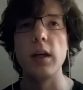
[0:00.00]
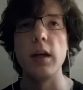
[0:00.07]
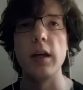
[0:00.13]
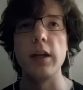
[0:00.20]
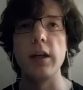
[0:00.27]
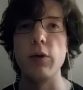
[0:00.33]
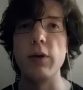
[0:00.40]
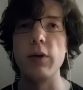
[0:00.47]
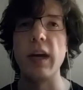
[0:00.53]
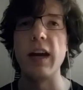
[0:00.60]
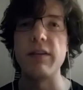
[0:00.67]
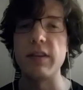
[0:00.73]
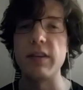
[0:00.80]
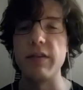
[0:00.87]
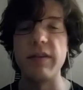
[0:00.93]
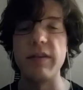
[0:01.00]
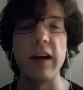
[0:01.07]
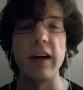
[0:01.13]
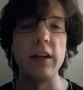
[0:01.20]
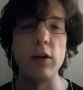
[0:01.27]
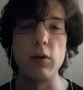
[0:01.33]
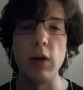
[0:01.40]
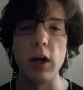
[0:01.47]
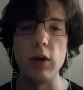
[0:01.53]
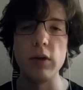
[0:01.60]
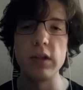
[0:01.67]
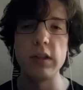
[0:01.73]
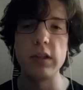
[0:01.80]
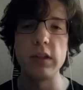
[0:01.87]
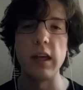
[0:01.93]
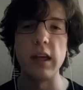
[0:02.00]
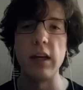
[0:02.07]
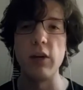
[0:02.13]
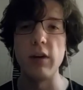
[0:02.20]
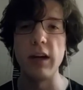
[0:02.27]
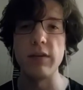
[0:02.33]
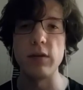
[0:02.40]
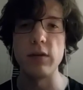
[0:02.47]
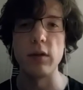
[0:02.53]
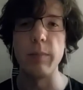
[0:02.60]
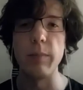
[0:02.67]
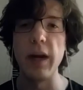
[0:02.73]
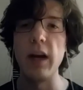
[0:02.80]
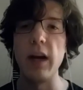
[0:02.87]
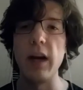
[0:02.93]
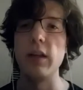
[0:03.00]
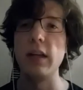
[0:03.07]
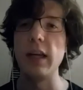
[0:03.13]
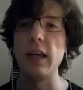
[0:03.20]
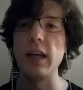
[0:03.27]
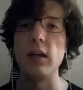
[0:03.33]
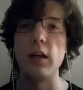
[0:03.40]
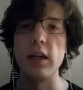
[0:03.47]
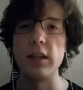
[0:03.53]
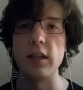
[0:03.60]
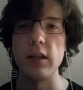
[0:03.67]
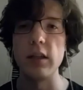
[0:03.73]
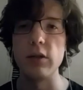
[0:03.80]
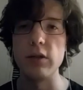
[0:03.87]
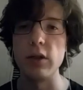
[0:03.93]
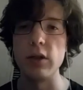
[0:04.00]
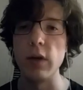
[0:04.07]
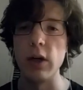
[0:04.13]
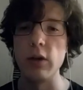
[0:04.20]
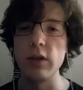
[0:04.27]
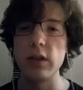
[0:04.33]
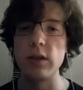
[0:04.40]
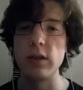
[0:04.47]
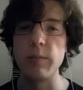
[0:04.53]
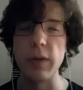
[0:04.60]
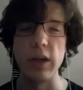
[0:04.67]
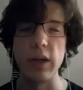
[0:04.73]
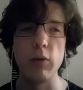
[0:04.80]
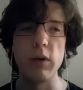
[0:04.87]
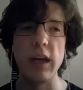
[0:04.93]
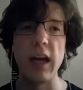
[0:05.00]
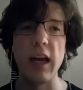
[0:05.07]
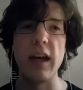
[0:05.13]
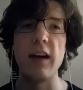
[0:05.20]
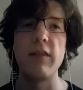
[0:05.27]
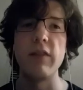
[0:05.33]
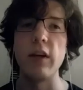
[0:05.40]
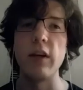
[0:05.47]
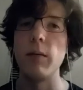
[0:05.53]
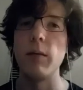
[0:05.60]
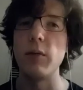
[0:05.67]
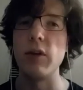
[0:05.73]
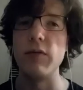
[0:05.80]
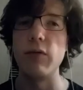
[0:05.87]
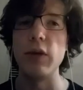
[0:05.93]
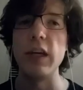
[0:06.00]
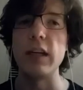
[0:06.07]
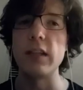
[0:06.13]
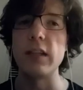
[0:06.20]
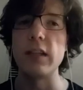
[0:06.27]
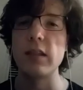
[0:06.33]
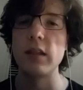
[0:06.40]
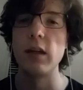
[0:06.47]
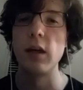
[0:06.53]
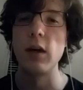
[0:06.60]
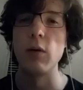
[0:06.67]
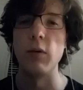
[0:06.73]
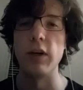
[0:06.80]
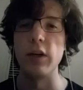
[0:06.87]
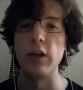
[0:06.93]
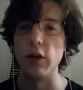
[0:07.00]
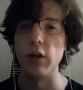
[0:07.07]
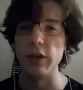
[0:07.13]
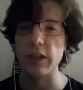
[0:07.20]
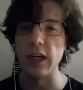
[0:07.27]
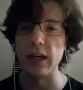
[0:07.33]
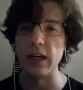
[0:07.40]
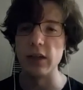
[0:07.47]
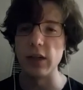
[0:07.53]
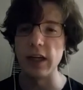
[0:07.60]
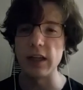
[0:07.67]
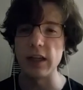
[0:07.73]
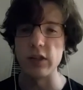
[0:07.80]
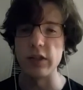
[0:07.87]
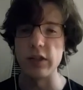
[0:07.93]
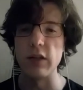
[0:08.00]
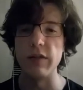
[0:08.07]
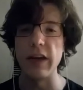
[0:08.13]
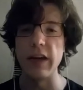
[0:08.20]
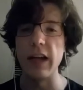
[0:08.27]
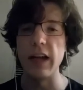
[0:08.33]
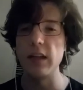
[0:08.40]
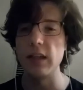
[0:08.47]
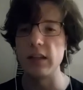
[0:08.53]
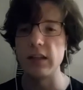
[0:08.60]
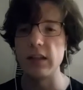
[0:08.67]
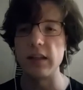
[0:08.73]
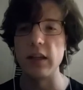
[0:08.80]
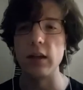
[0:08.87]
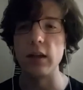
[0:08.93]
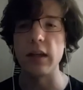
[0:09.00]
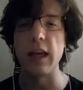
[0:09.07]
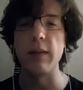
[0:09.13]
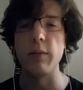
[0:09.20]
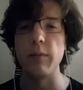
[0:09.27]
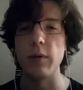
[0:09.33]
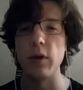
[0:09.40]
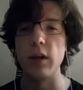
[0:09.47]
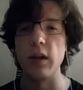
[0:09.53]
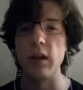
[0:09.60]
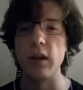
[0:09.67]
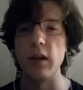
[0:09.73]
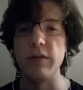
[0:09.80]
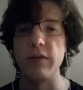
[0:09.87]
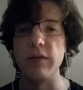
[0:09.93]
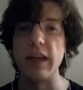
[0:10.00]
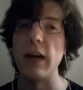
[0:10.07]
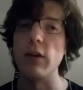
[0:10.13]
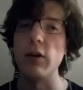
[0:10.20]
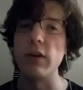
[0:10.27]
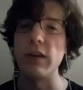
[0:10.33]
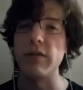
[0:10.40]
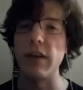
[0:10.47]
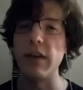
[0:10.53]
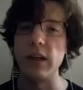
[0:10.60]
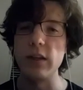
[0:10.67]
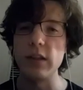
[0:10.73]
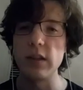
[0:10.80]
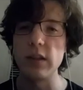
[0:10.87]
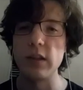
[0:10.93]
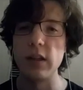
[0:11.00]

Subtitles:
you'd have to find new hosts, and you'd have to repair the data onto those new hosts, but you would have a number of weeks where your old contracts are still valid and still capable of downloading files.